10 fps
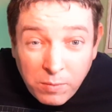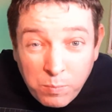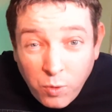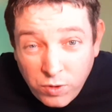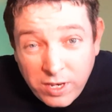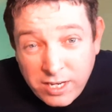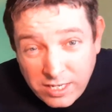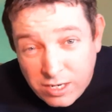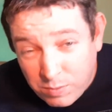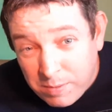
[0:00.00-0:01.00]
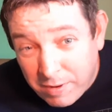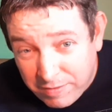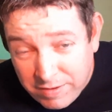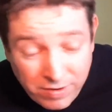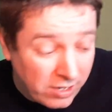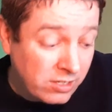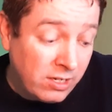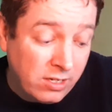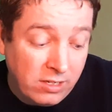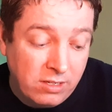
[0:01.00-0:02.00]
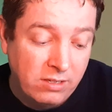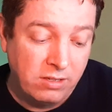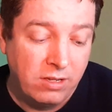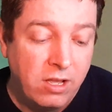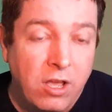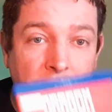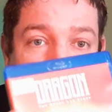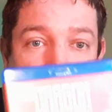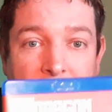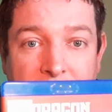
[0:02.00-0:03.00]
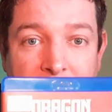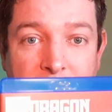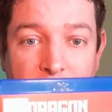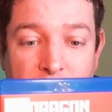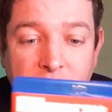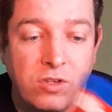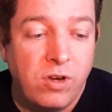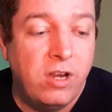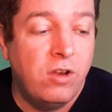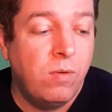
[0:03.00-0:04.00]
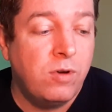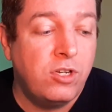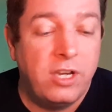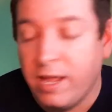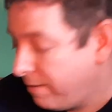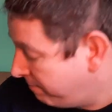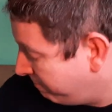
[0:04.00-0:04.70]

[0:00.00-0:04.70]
More than decent, it's one of my favourites. Dragon, the Bruce Lee story, not watched it yet.